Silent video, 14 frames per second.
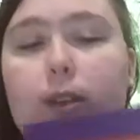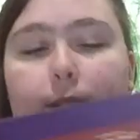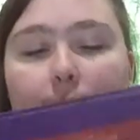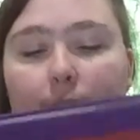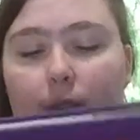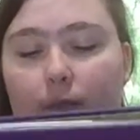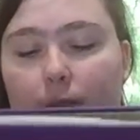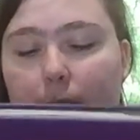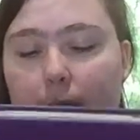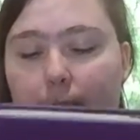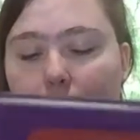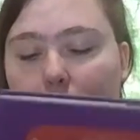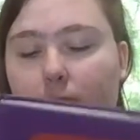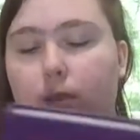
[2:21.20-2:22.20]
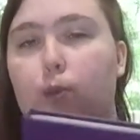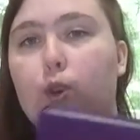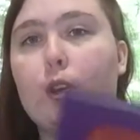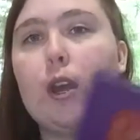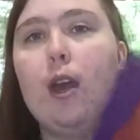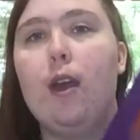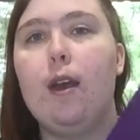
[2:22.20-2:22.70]
I definitely recommend this
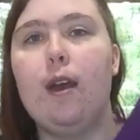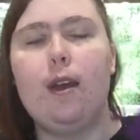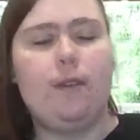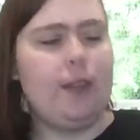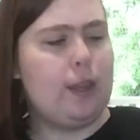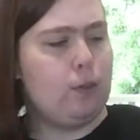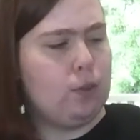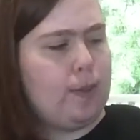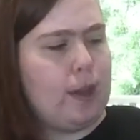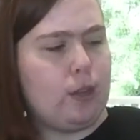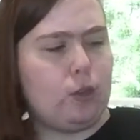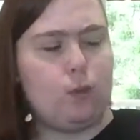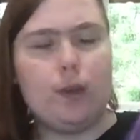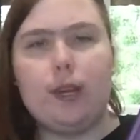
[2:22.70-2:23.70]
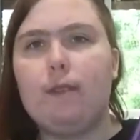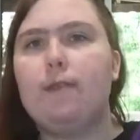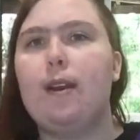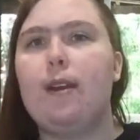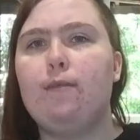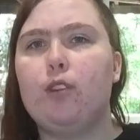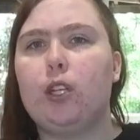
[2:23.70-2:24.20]
book. I think it was about
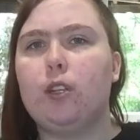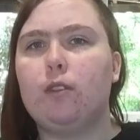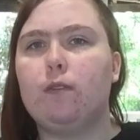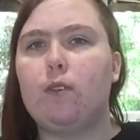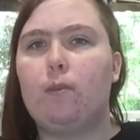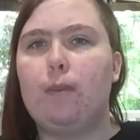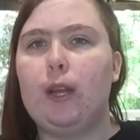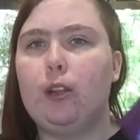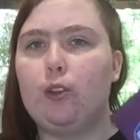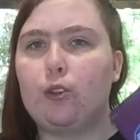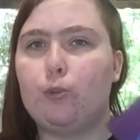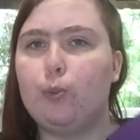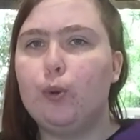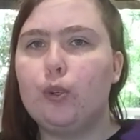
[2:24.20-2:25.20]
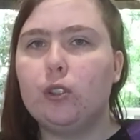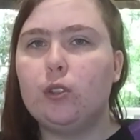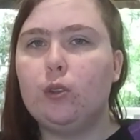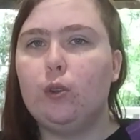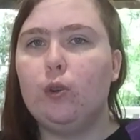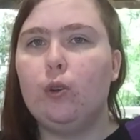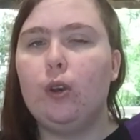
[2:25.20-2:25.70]
$25 from my local
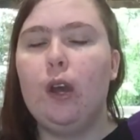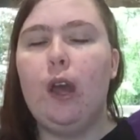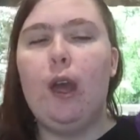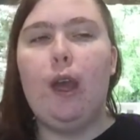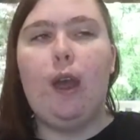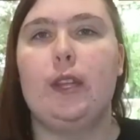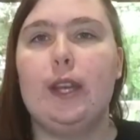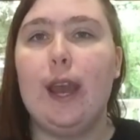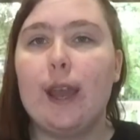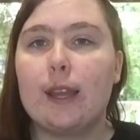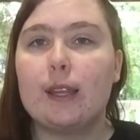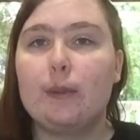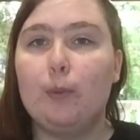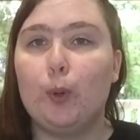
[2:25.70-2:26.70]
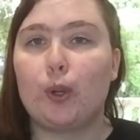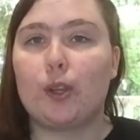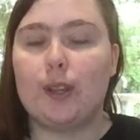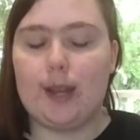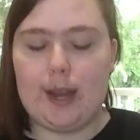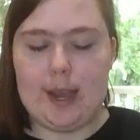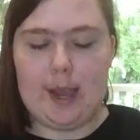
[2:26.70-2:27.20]
bookstore. The next book
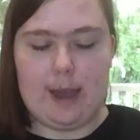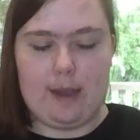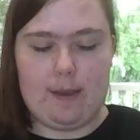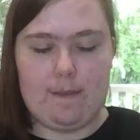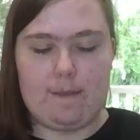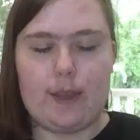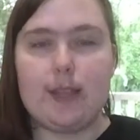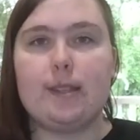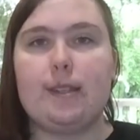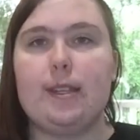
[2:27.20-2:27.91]
that I have is